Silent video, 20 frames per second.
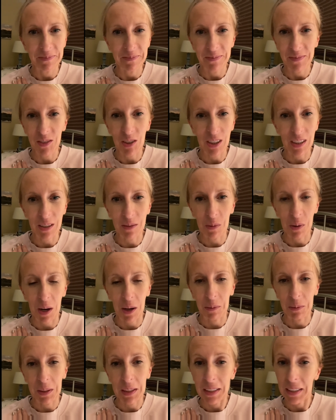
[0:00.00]
just we're all
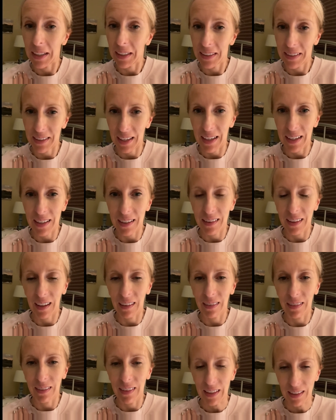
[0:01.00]
really excited
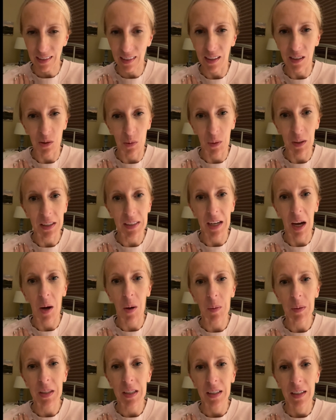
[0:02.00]
that this has worked out.